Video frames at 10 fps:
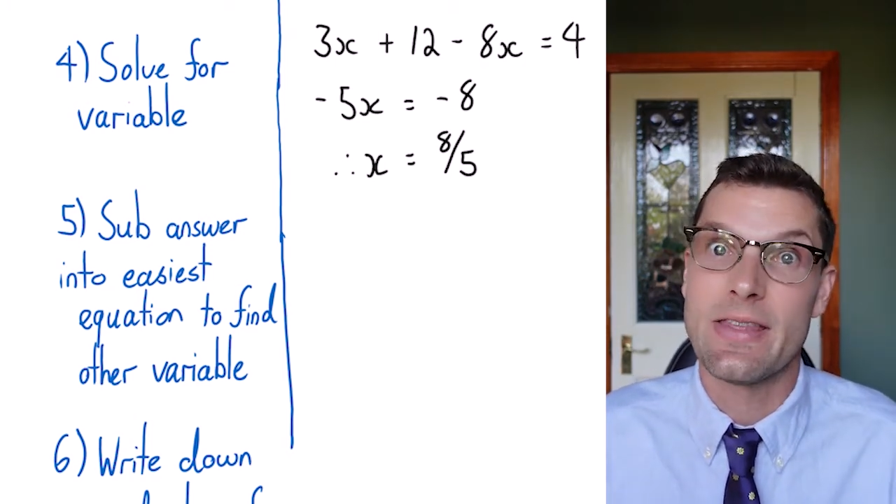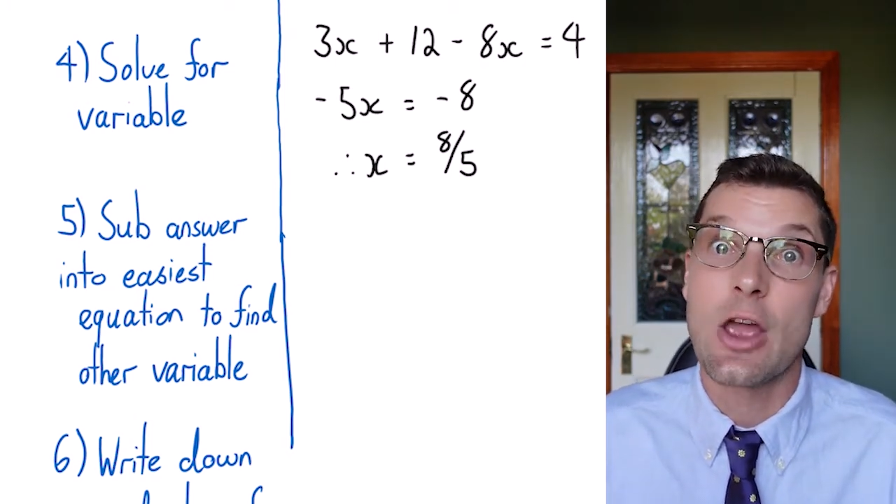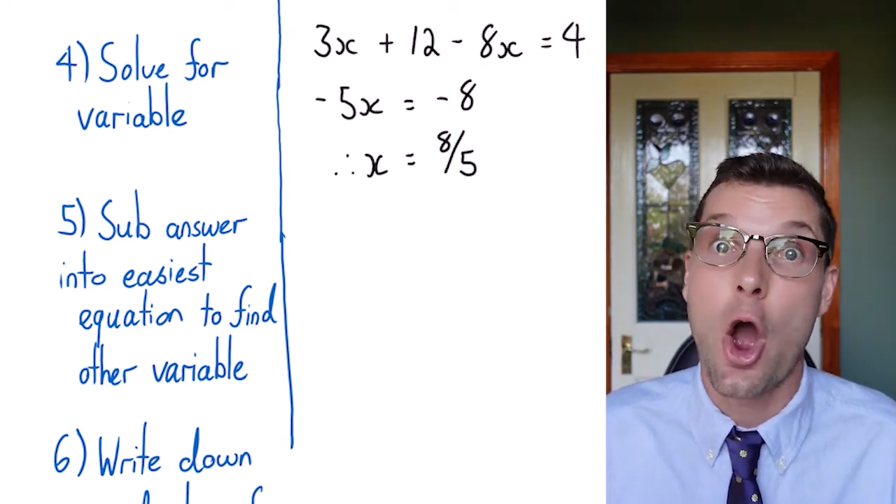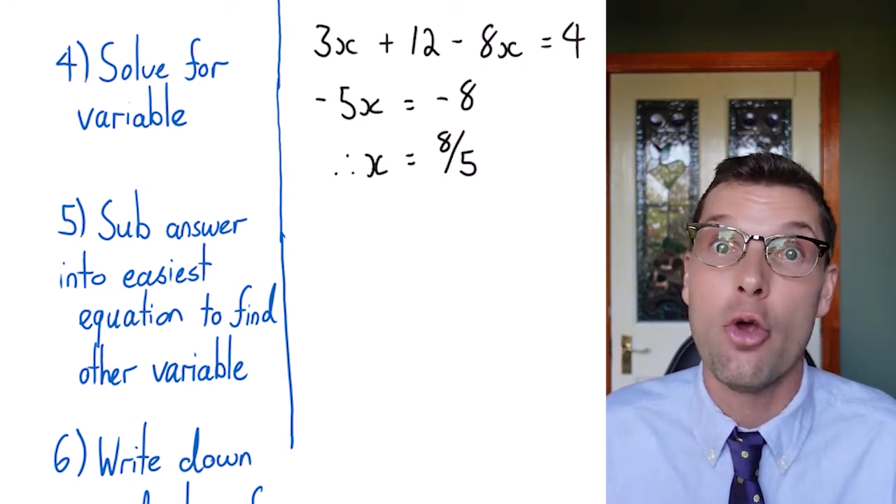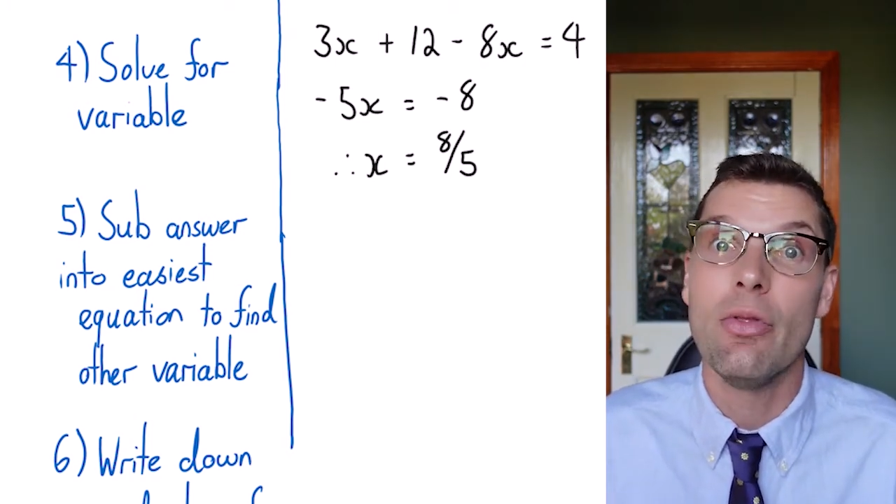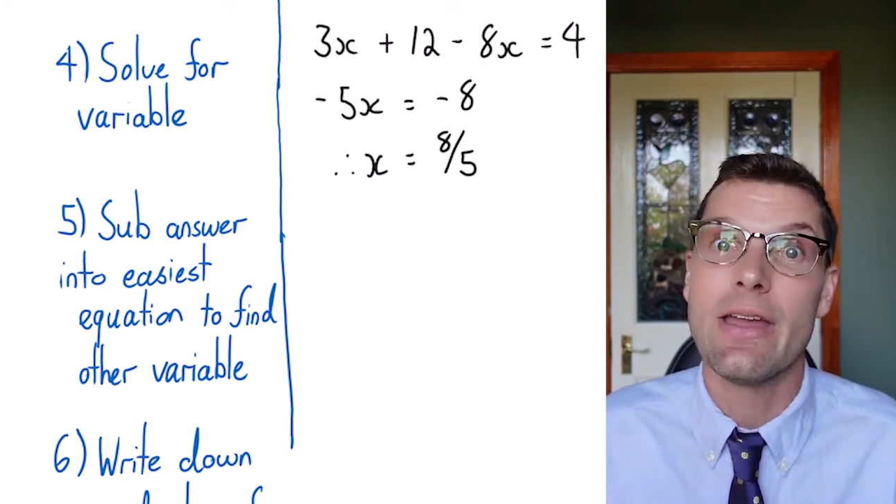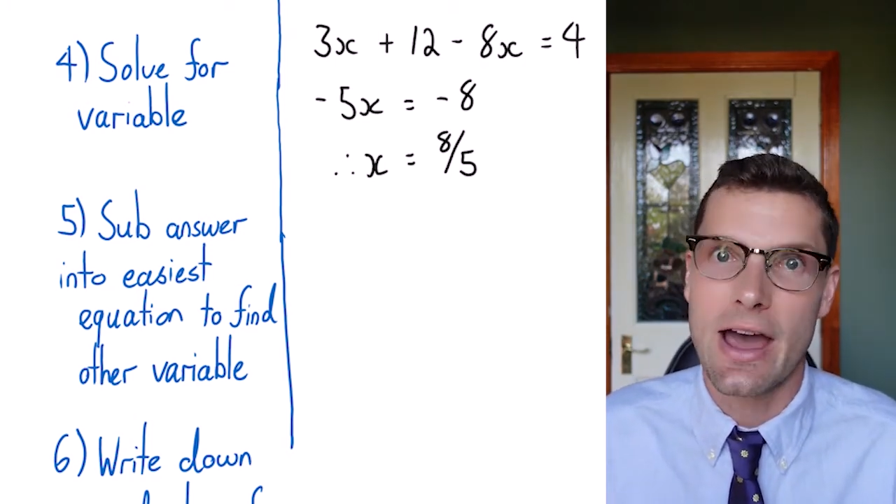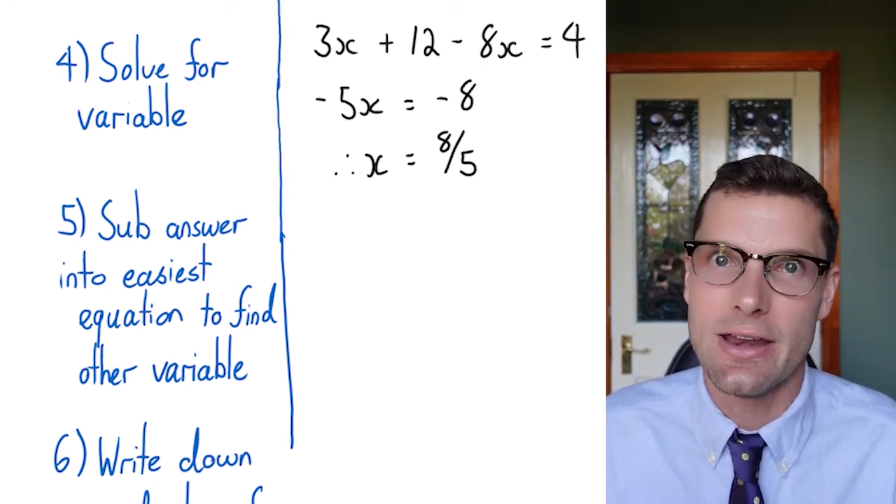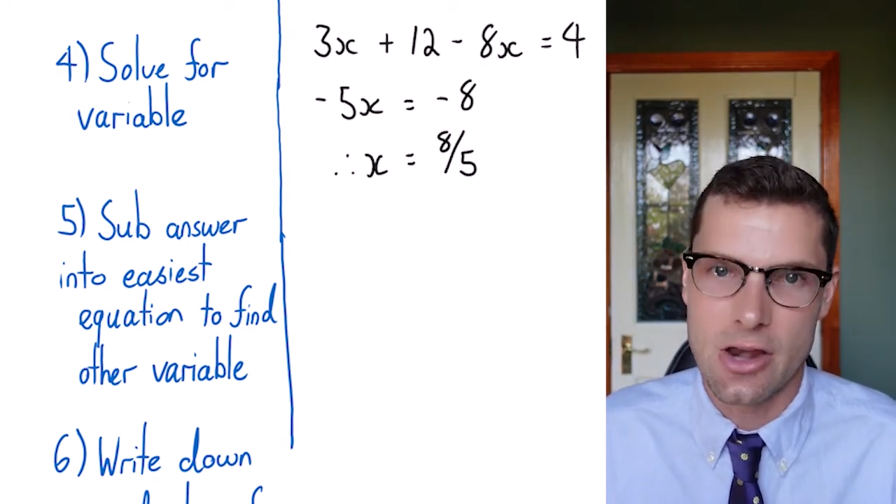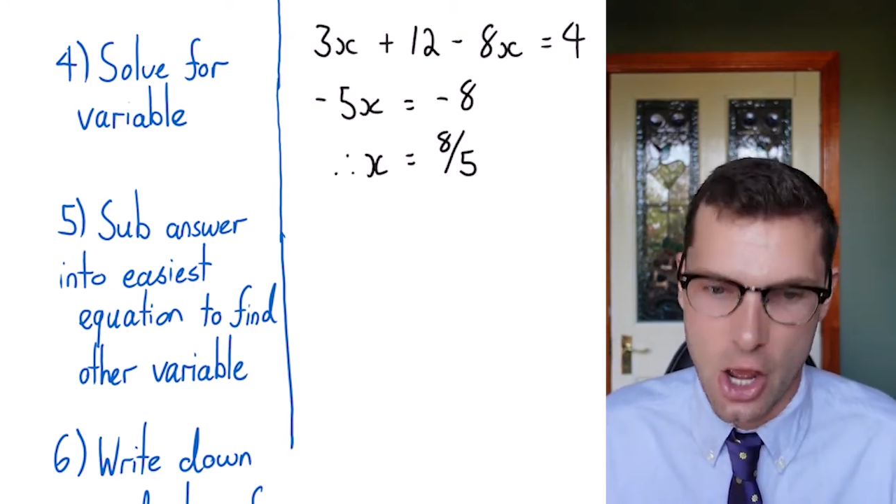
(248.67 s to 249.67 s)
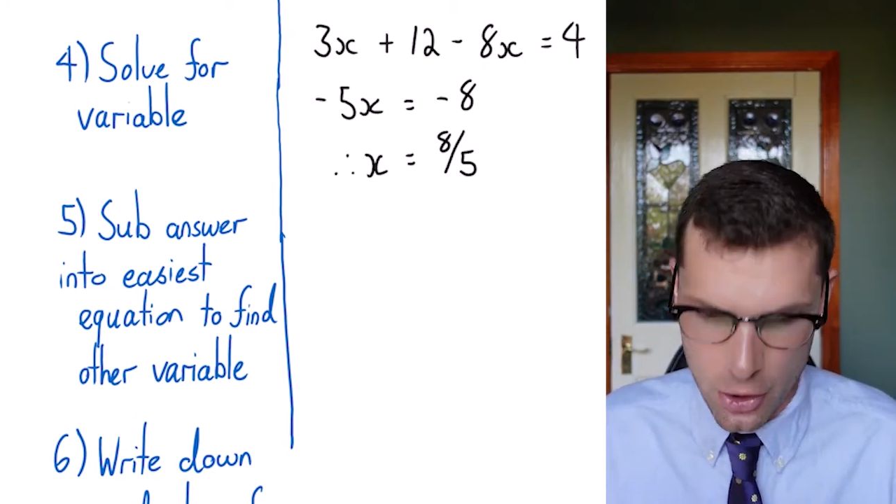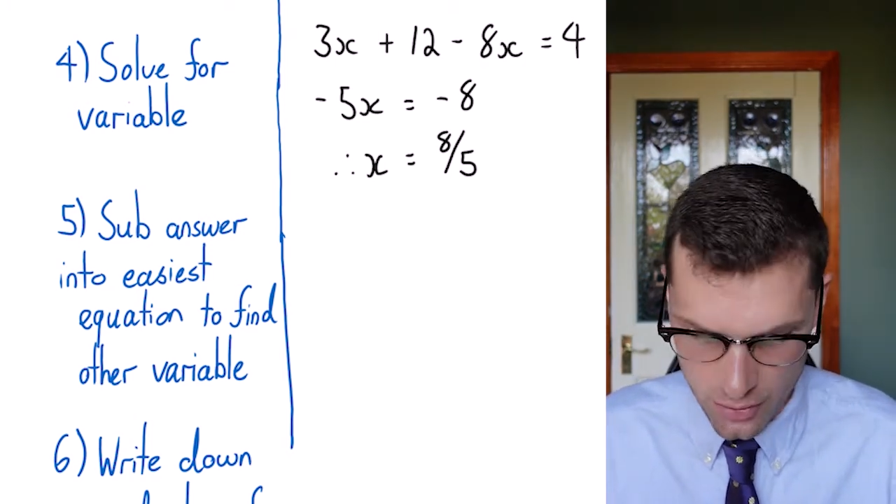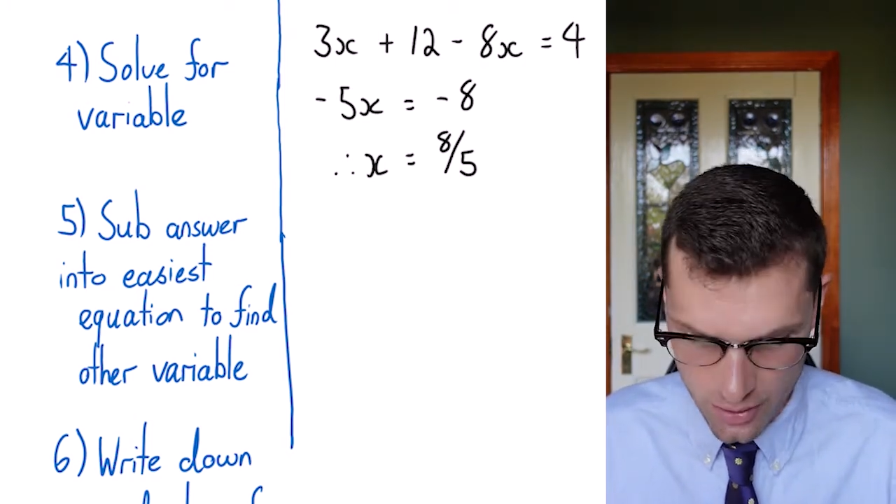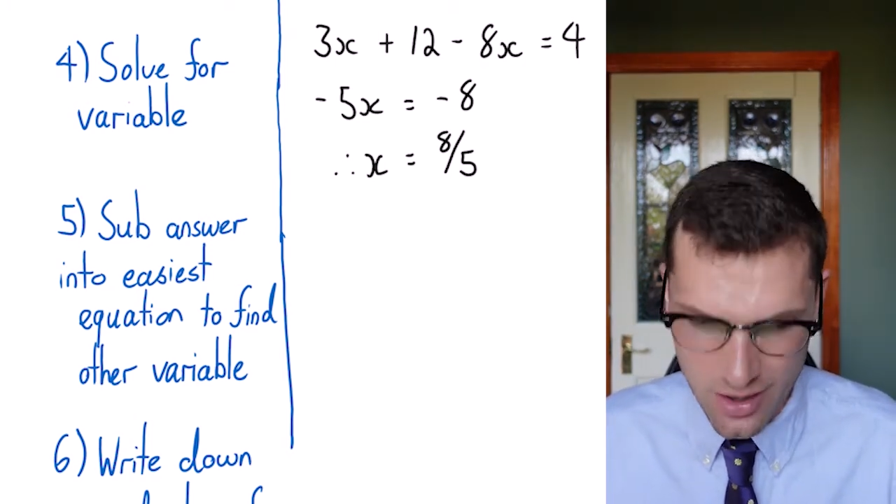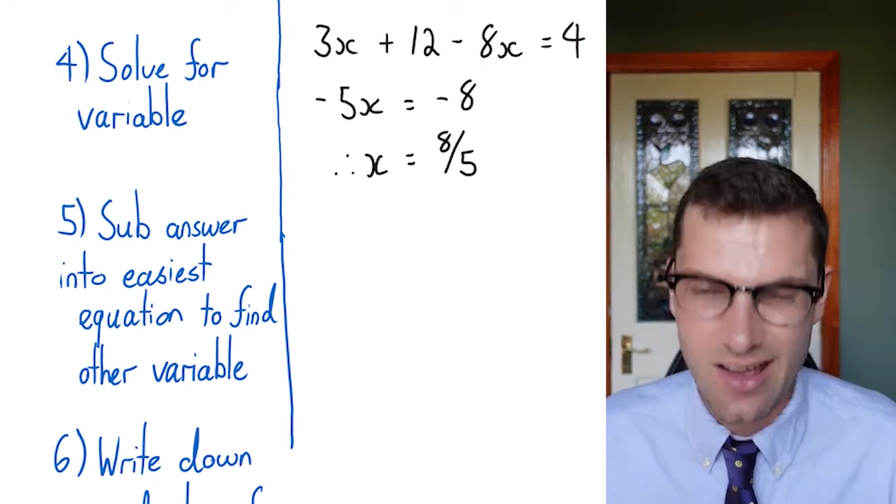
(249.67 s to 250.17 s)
the only unknown.